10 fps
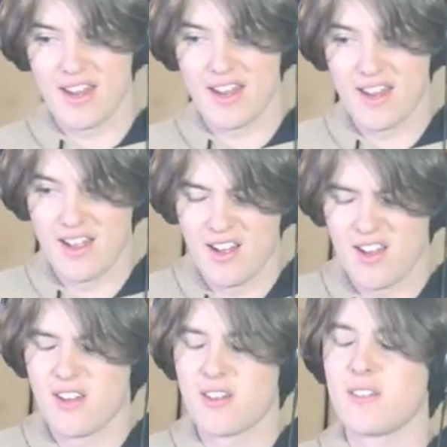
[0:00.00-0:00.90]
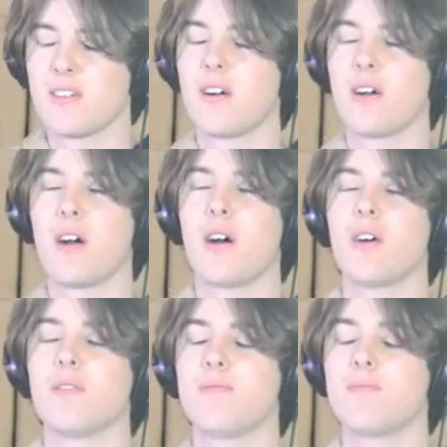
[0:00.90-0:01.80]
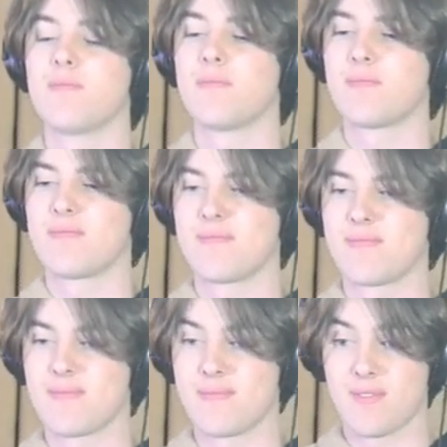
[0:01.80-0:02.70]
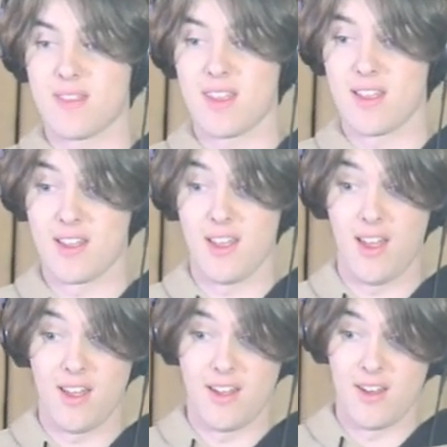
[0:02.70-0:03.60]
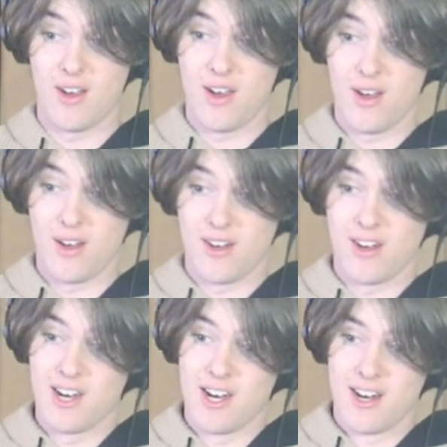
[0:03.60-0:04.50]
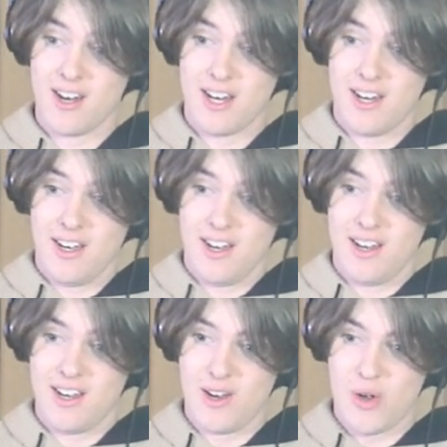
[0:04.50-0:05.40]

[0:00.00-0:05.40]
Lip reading: Nobody speaks.